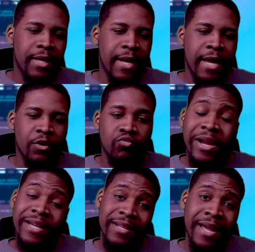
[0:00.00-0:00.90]

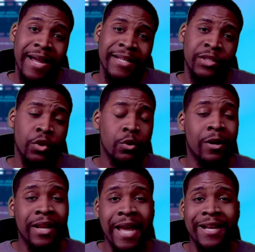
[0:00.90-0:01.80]
recognized due to
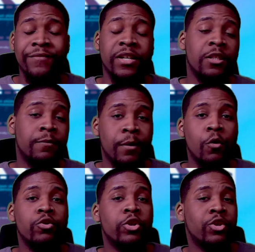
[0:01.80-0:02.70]
our lack of
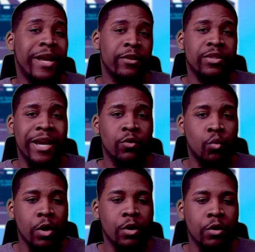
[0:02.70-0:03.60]
exposure to the outside
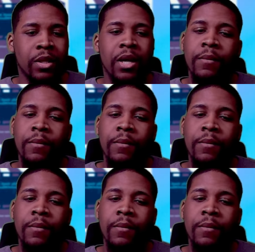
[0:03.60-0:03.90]
world.